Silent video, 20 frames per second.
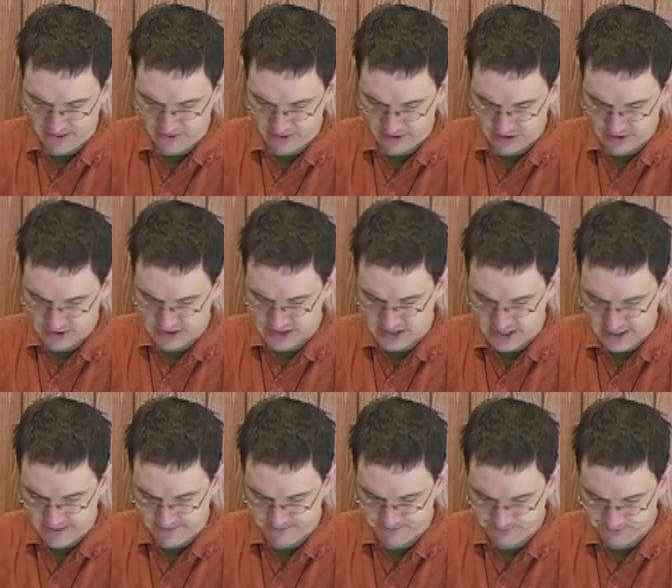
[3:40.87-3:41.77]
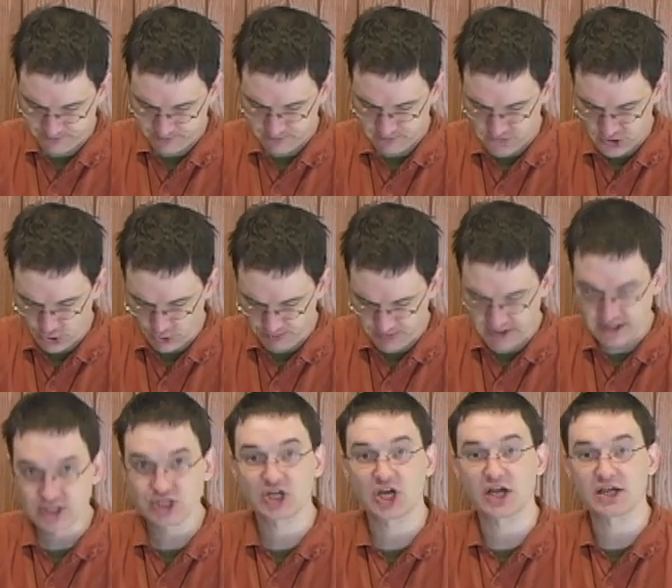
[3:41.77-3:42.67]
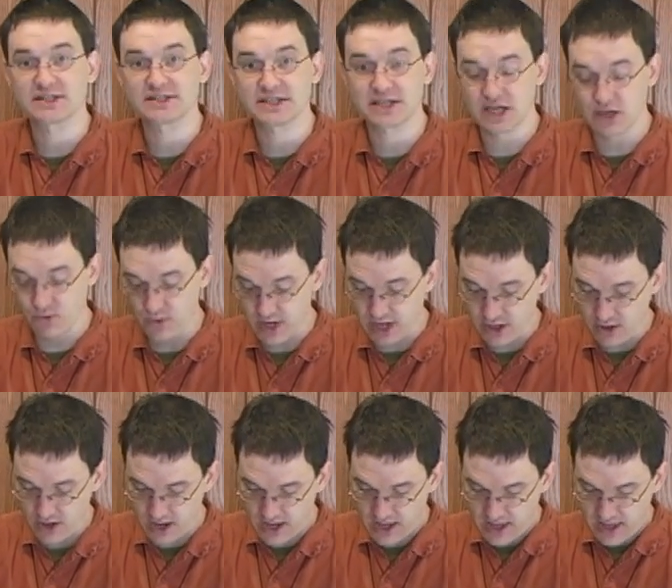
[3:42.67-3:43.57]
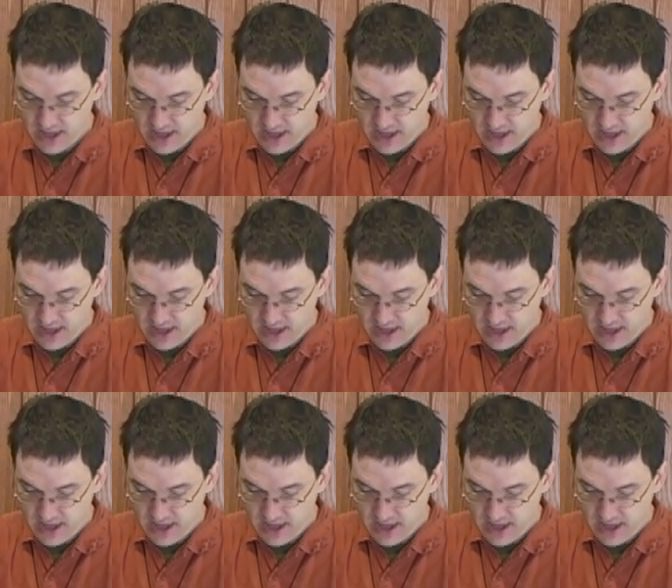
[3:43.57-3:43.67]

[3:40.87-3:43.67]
There's no big chunks anywhere,